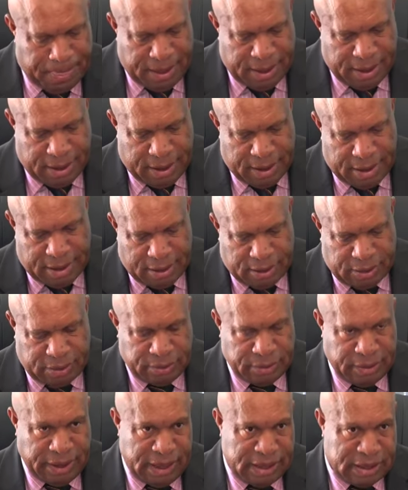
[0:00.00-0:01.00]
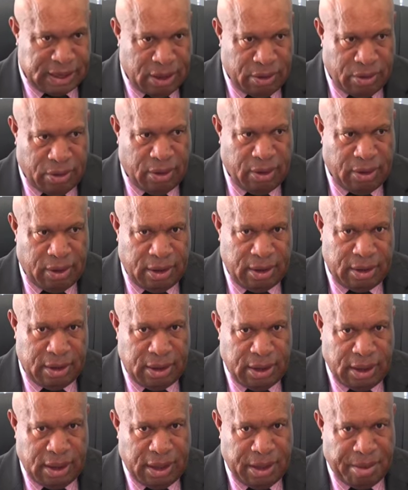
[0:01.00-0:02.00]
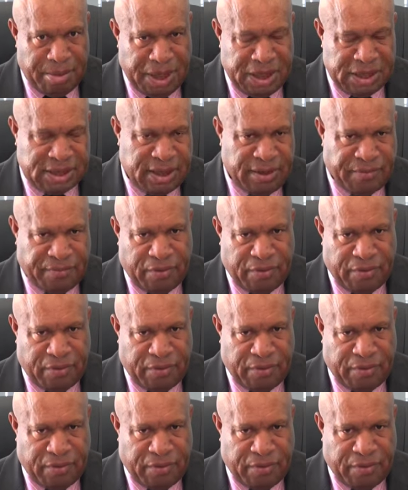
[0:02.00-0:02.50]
Uh, two days ago, the Minister